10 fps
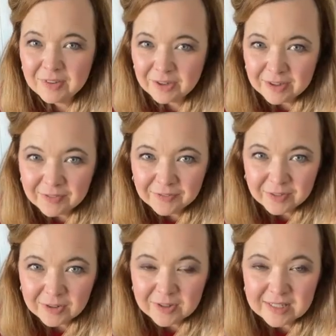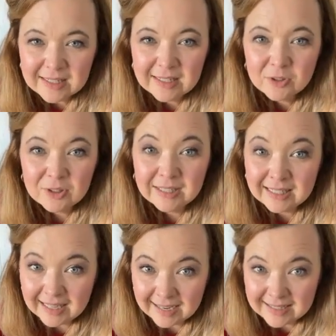Our very first
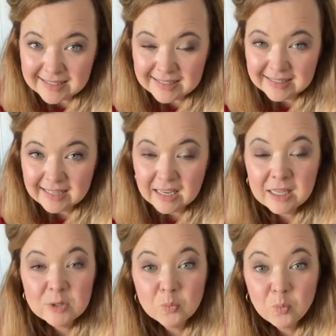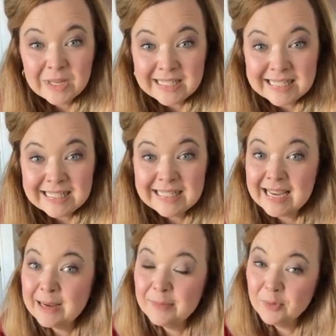class is
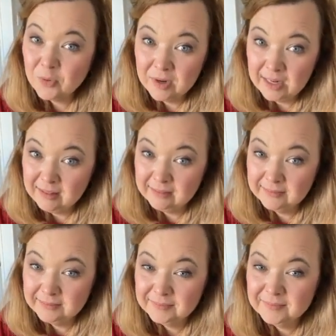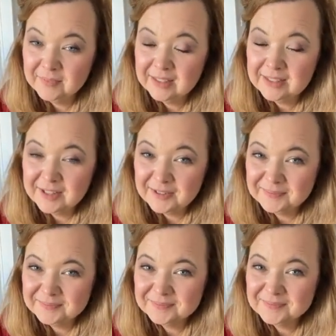Wednesday morning.
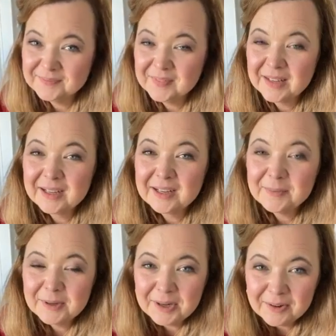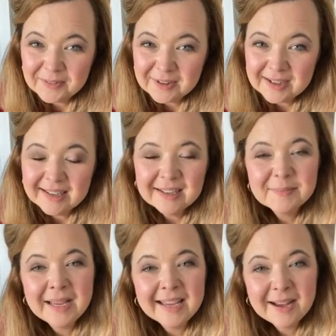So come on over,
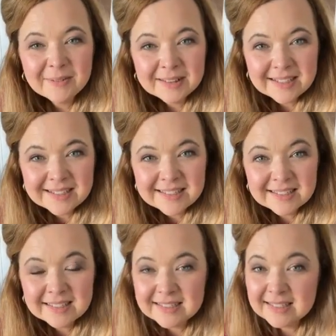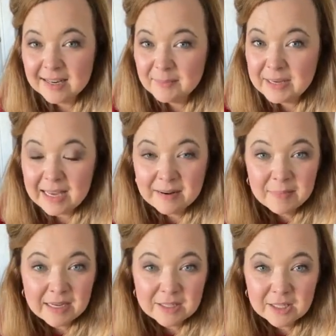come hang out with us. It's going to be
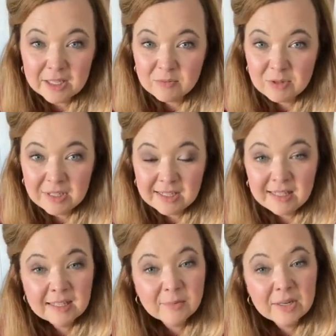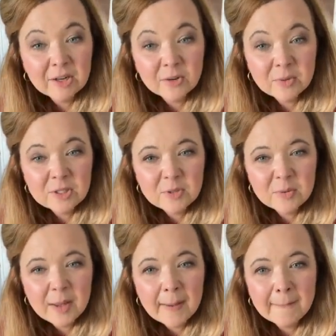an amazing community that we are going
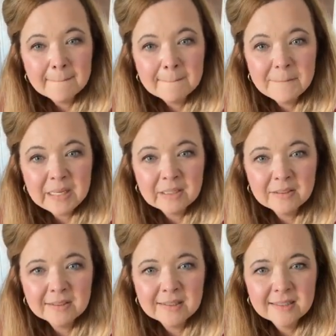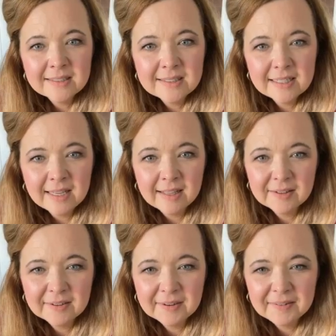to build
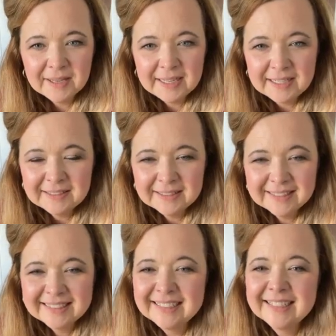together, okay?